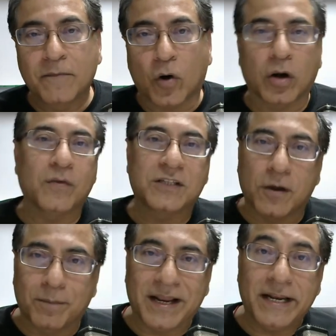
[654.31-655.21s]
always
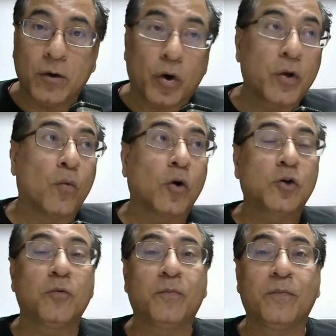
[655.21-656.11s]
complaining, or you
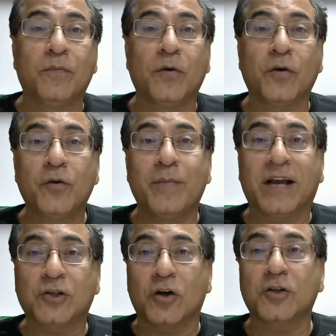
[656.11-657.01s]

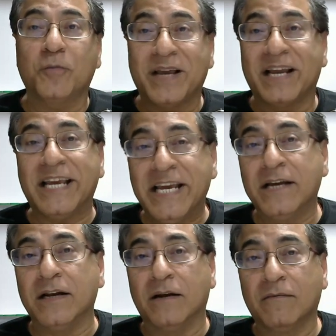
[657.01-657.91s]
make a choice to be an
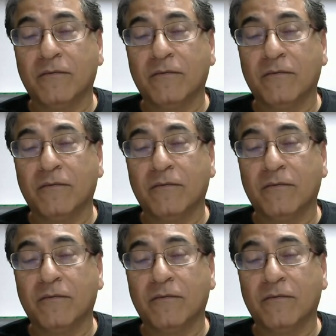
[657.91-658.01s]
eagle.